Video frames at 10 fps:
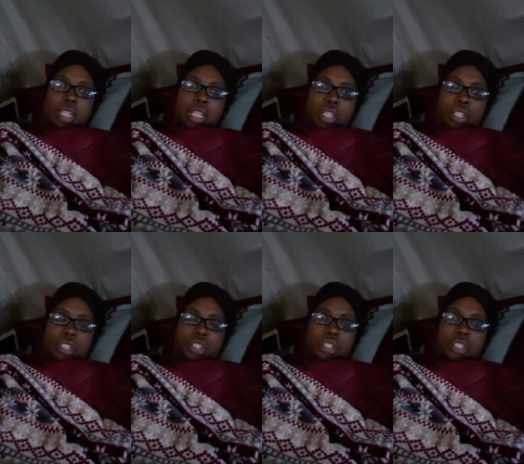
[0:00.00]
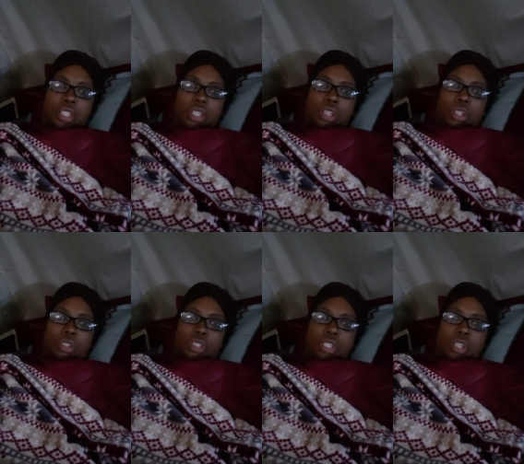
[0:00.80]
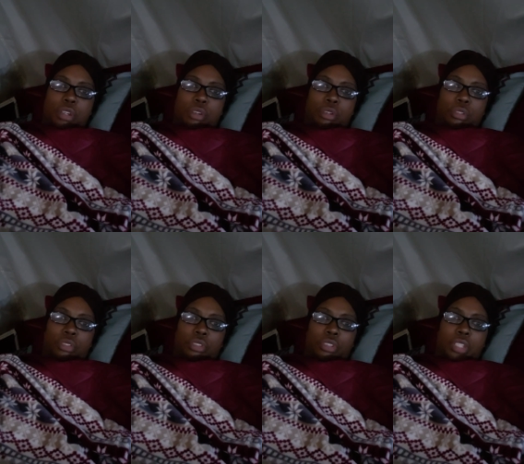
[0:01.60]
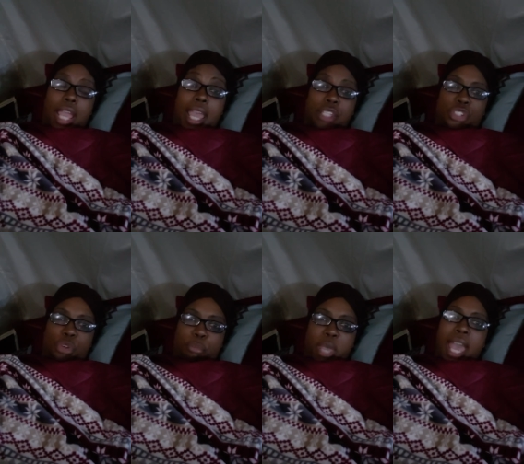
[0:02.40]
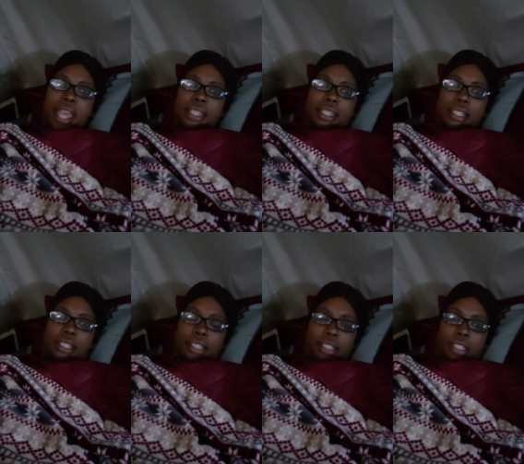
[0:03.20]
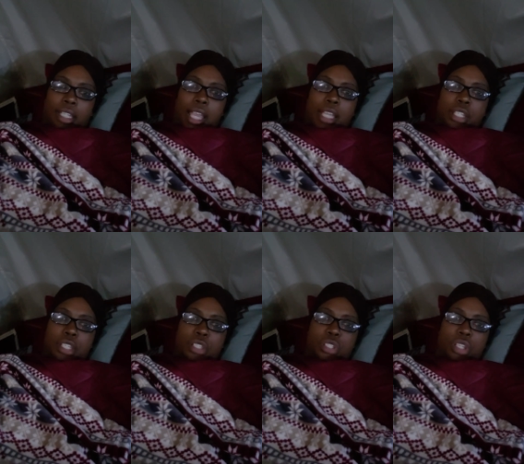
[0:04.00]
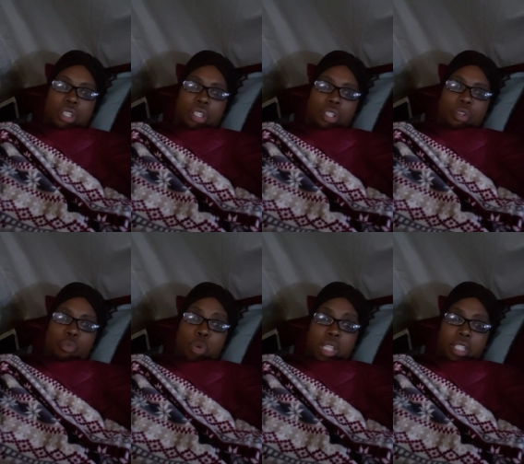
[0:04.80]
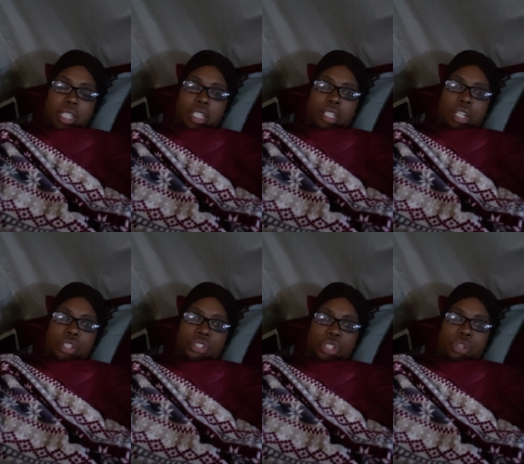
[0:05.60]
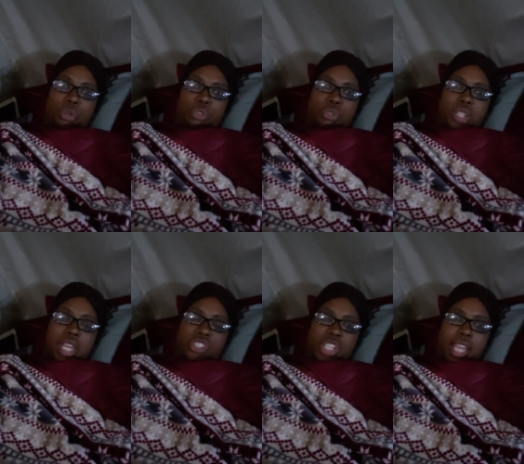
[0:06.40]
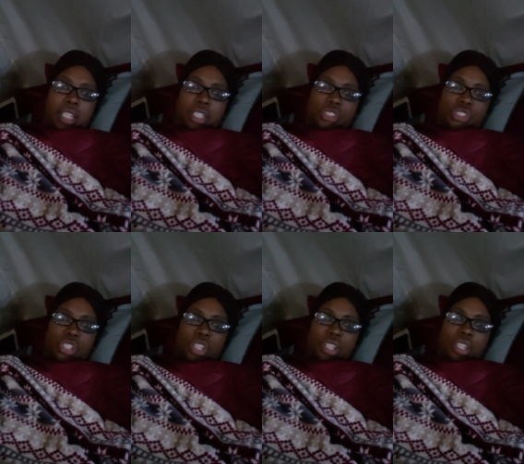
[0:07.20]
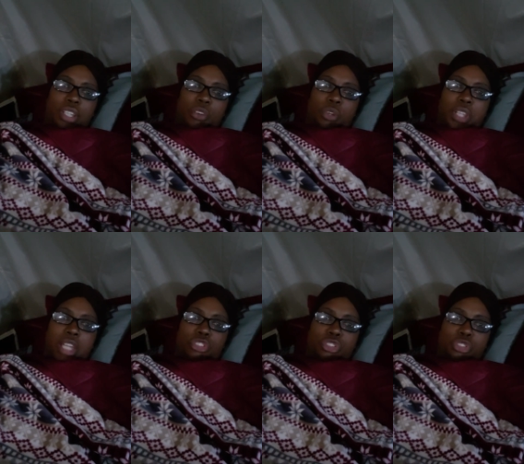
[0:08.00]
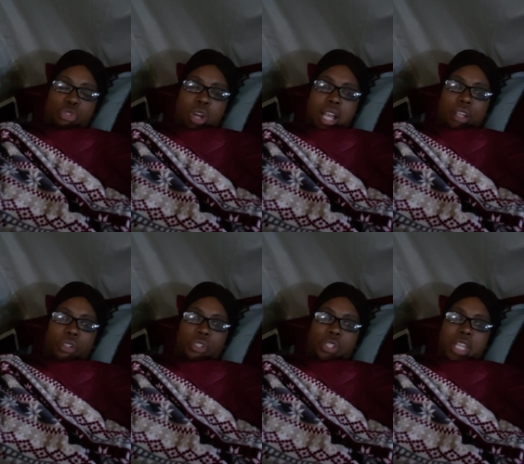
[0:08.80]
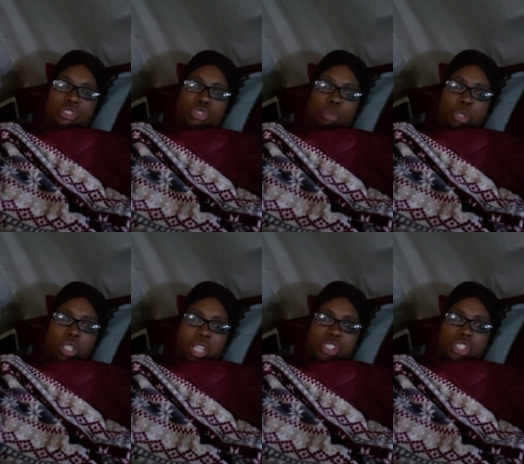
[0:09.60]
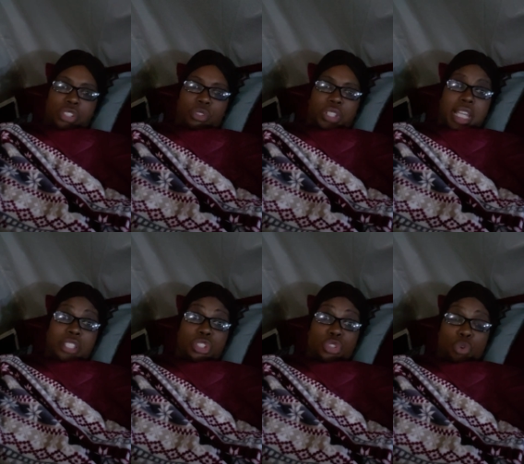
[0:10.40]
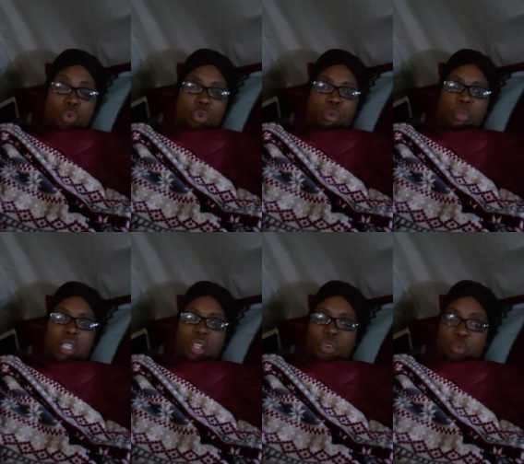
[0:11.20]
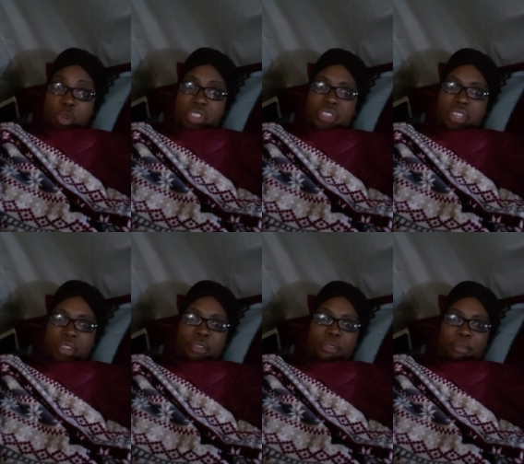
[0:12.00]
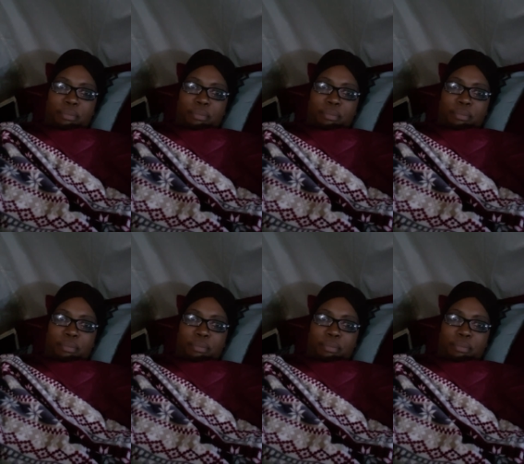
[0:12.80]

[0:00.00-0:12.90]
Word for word: is, you know, has your back and is willing to go through that challenge or that trial or that tribulation or that storm with you